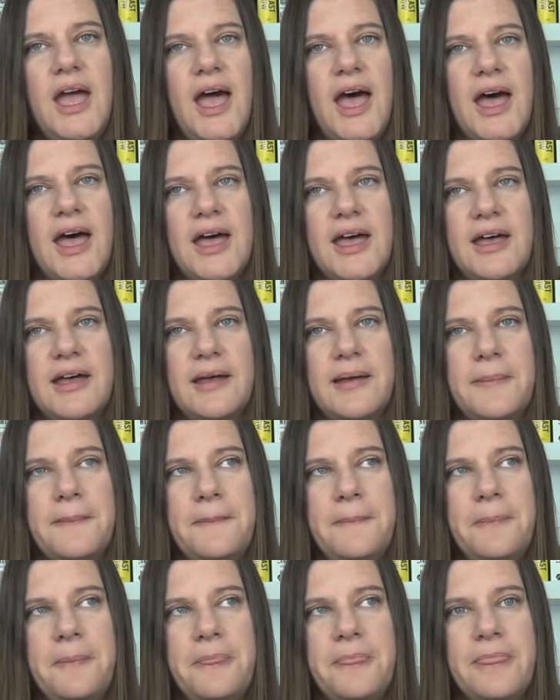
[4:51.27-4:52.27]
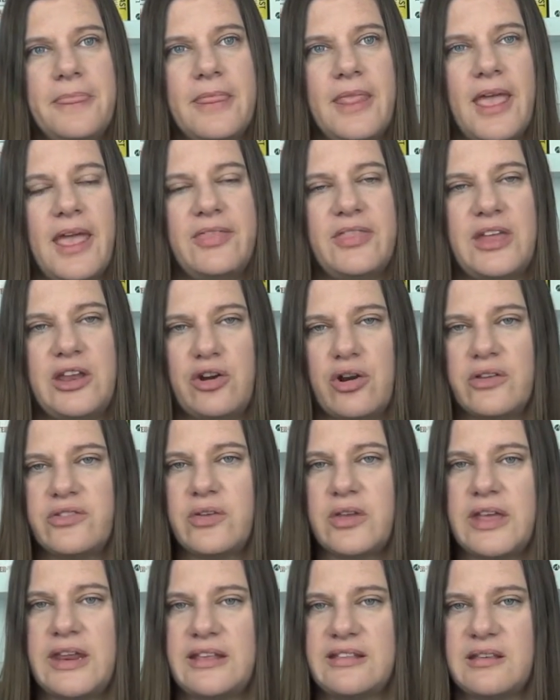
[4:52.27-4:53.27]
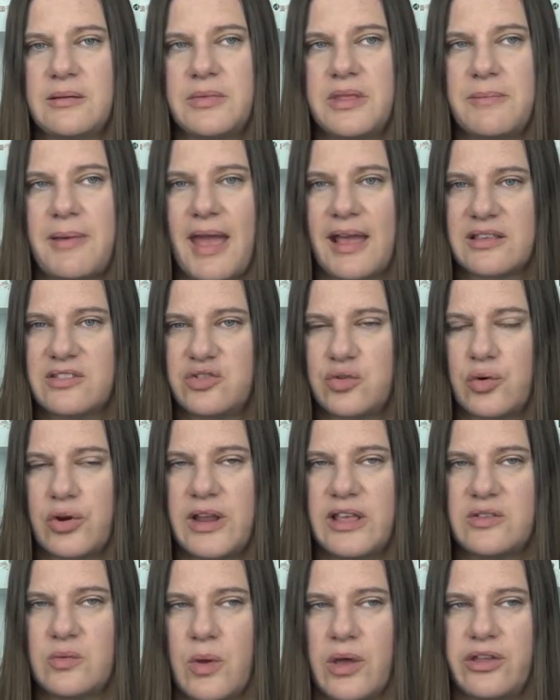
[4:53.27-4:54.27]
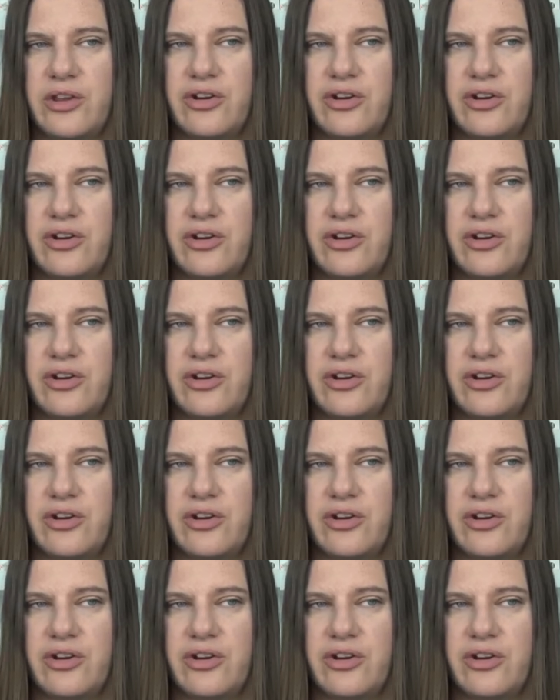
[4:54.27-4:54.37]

And then you're also getting some of the backstory as well.